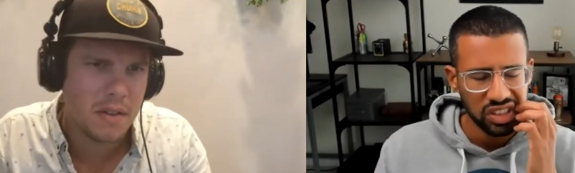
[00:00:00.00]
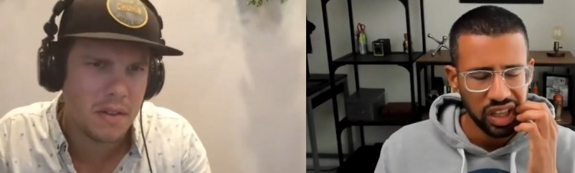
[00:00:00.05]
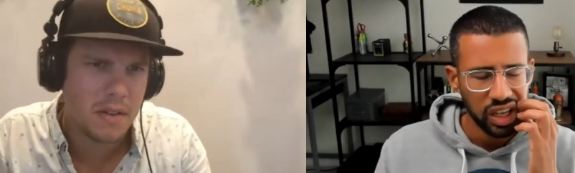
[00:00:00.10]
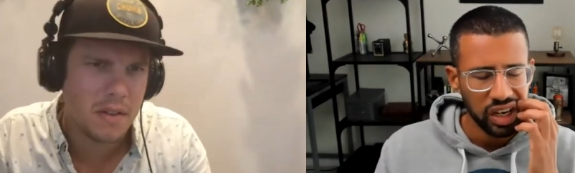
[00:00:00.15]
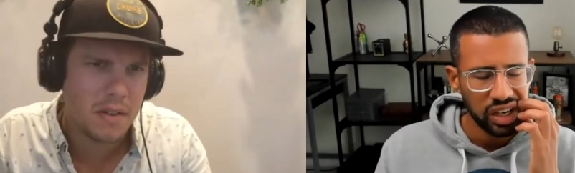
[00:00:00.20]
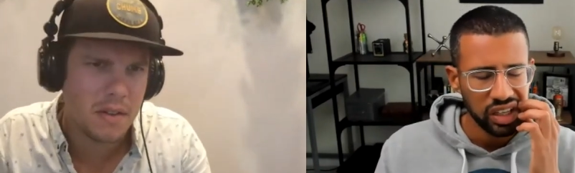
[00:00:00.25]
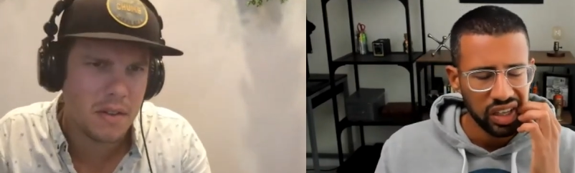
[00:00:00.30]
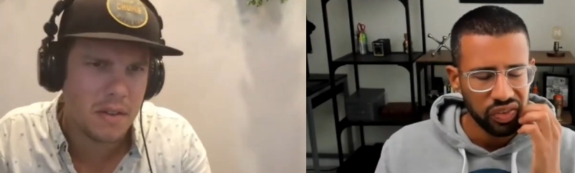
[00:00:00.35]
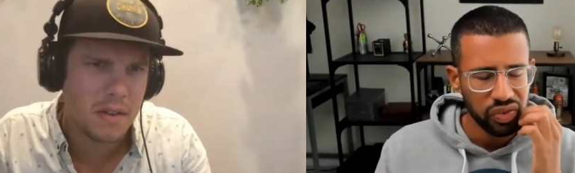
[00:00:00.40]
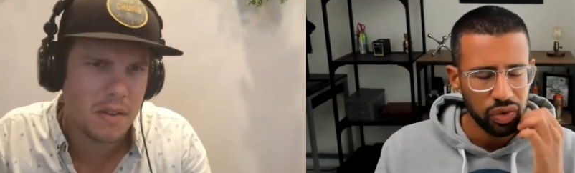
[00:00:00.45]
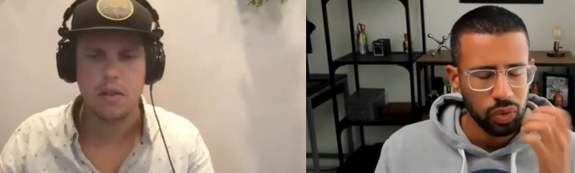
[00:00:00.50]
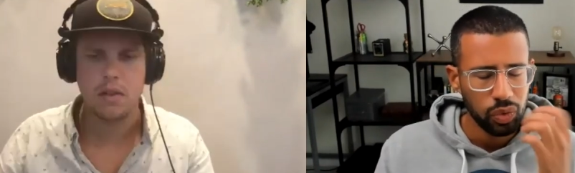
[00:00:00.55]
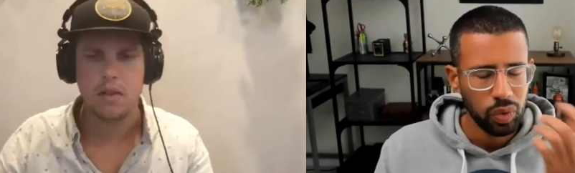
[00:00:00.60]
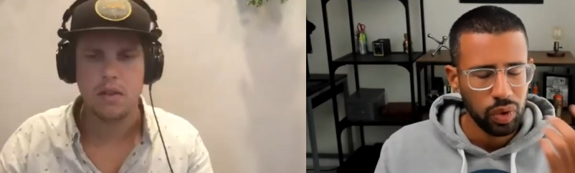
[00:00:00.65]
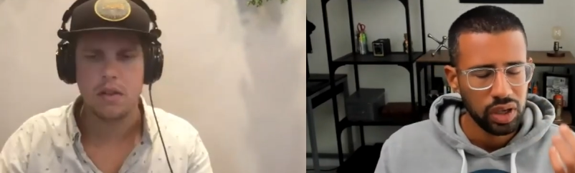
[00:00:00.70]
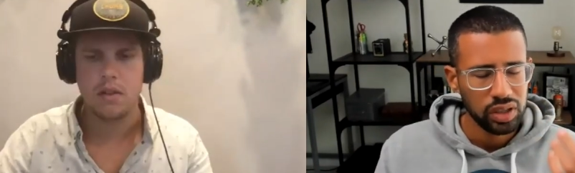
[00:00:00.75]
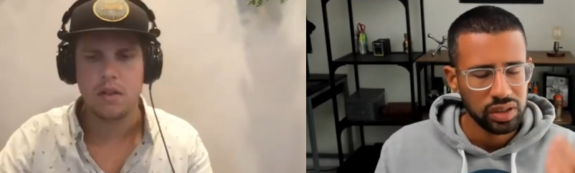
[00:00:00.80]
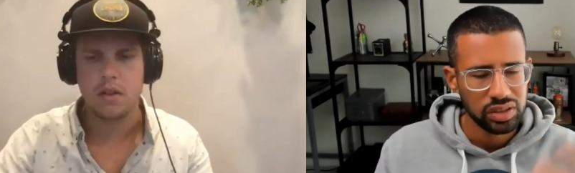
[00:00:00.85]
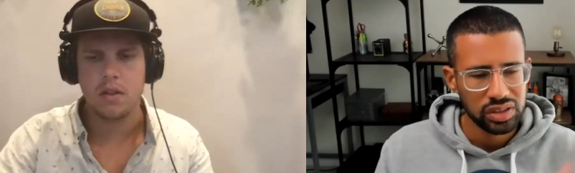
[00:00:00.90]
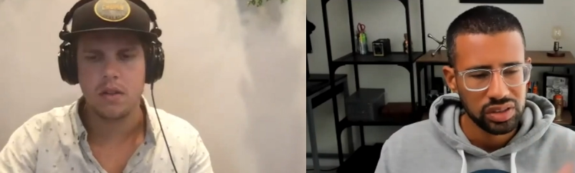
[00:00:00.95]
Speaker 1: a lot of different
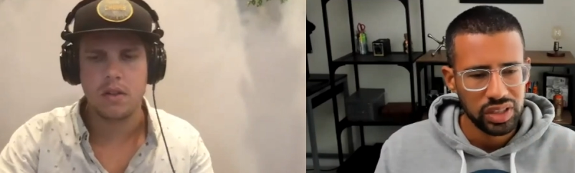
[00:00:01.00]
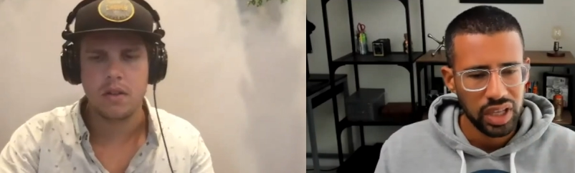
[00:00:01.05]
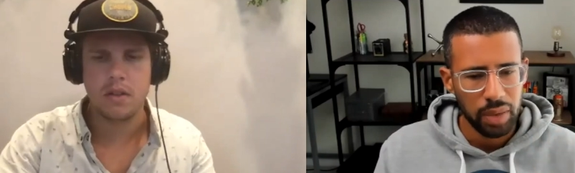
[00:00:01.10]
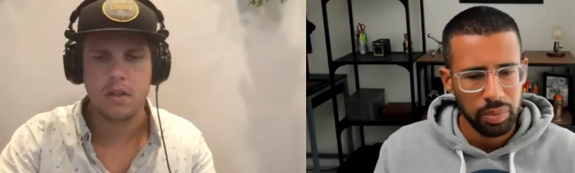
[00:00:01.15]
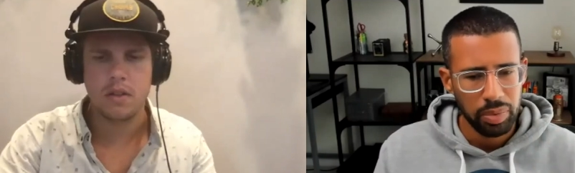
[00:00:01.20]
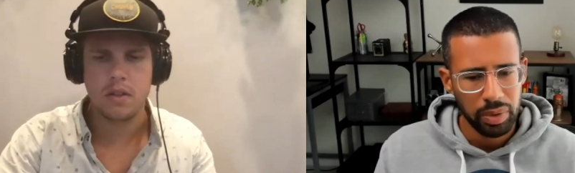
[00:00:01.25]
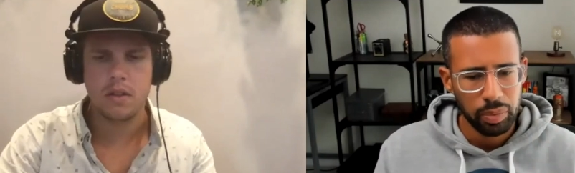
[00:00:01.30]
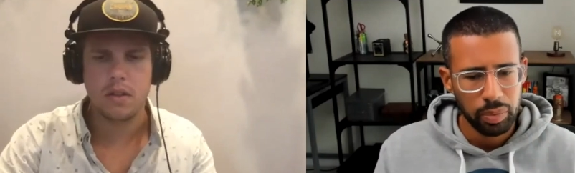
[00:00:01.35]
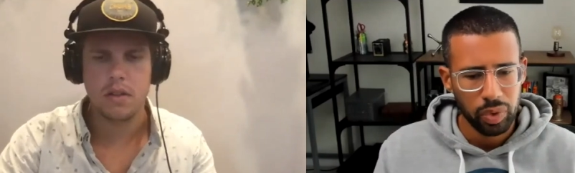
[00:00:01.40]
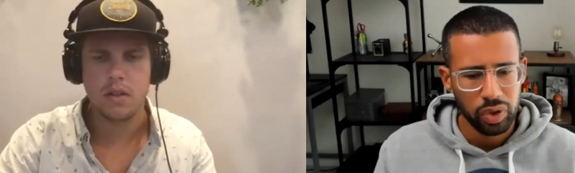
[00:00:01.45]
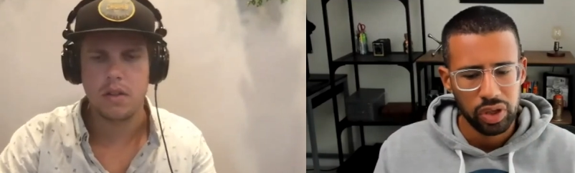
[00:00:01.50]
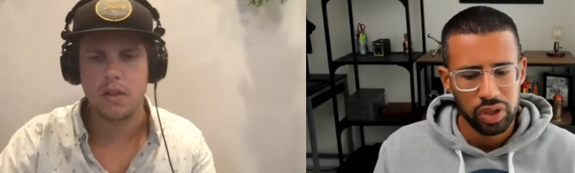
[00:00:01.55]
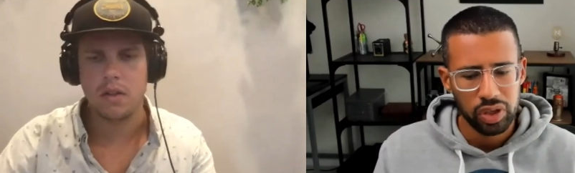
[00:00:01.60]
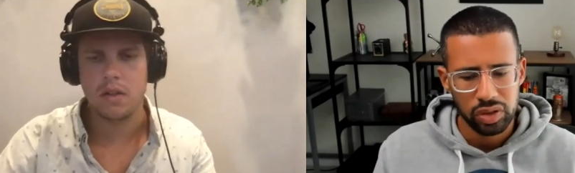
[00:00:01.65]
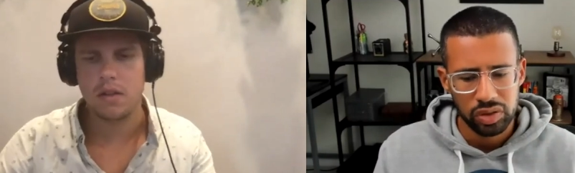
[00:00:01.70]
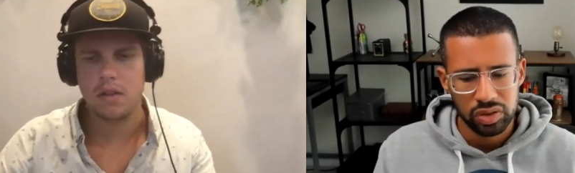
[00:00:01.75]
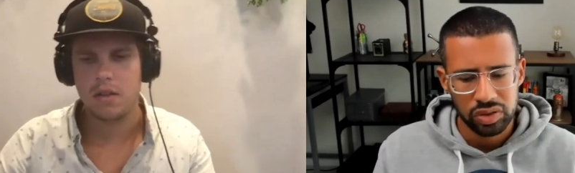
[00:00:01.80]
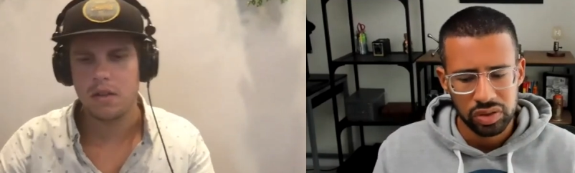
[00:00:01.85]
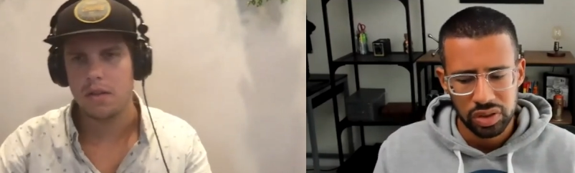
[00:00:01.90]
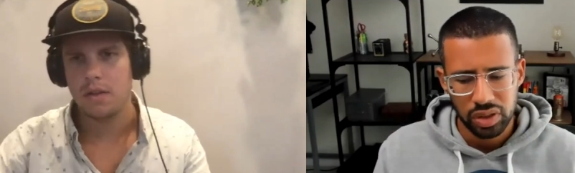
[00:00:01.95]
ones that people
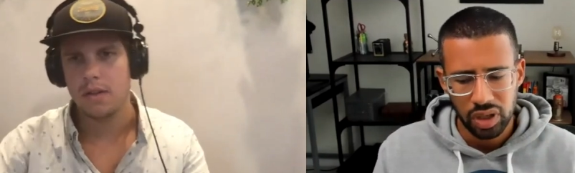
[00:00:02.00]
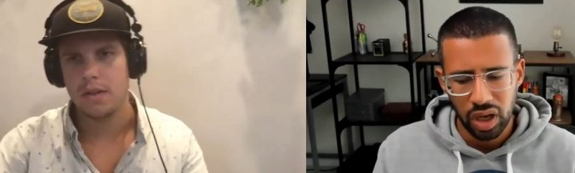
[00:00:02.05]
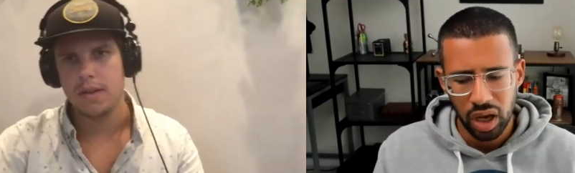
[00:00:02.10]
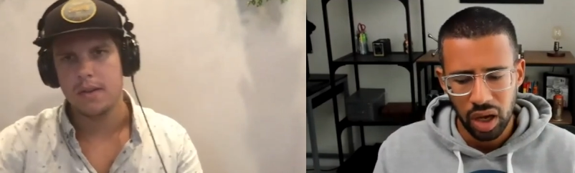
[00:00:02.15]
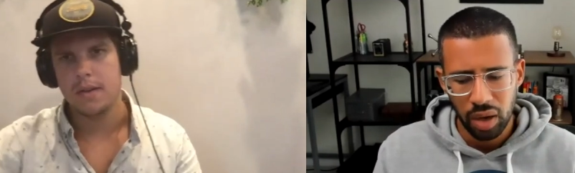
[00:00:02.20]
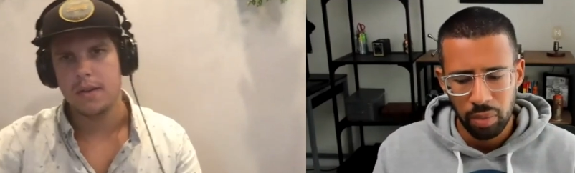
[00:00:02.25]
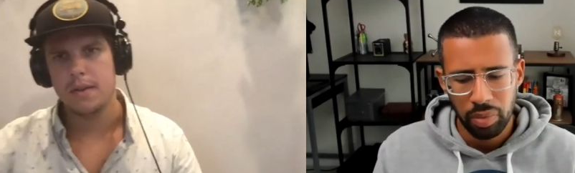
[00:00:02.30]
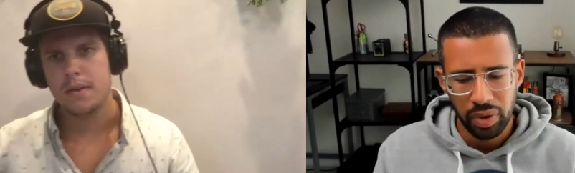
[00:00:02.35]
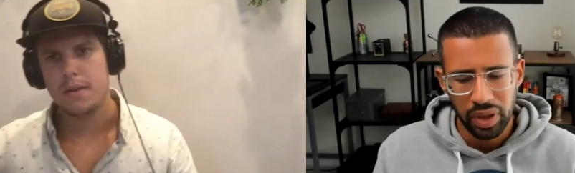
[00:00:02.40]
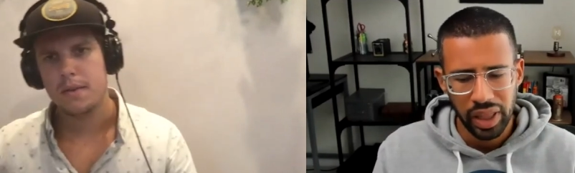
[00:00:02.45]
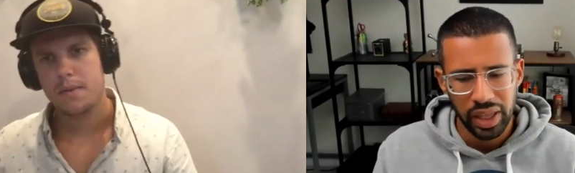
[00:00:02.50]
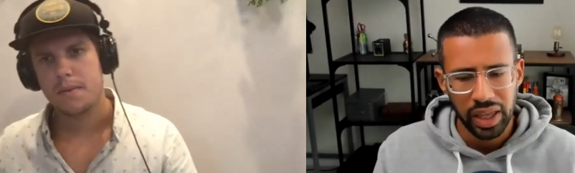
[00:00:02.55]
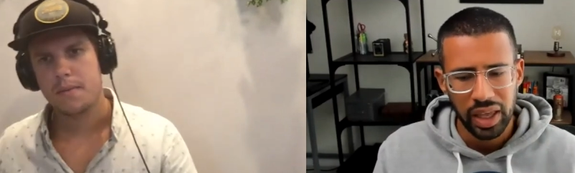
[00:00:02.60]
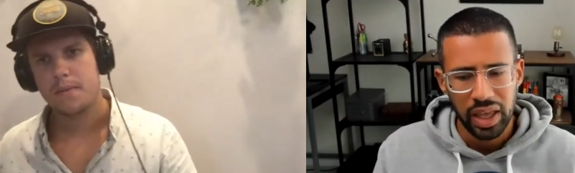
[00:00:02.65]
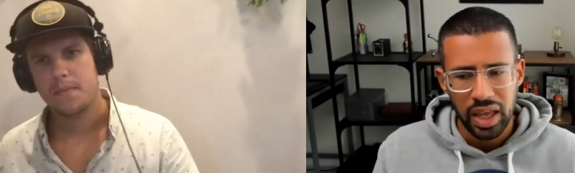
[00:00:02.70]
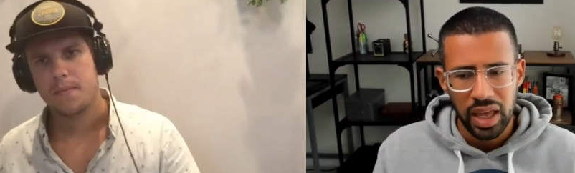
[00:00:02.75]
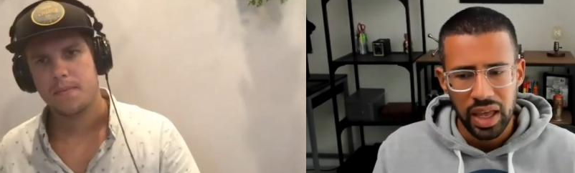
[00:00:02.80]
use, uh, but like